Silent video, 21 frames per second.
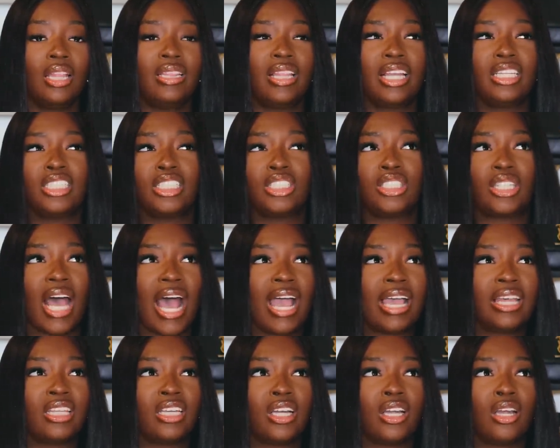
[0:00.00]
They just
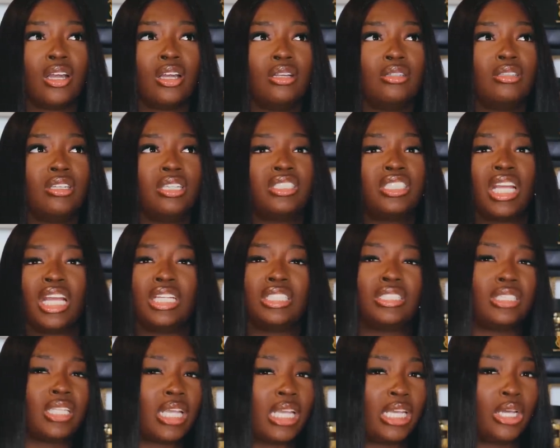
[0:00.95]
either
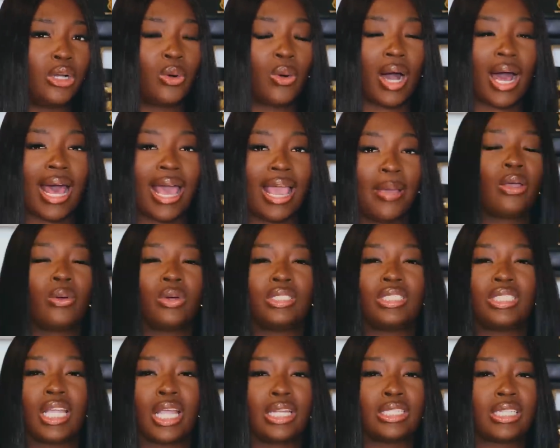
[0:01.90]
change the heel height or
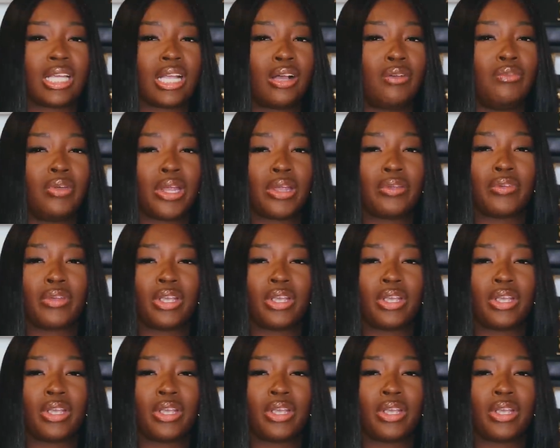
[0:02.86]
change like a very,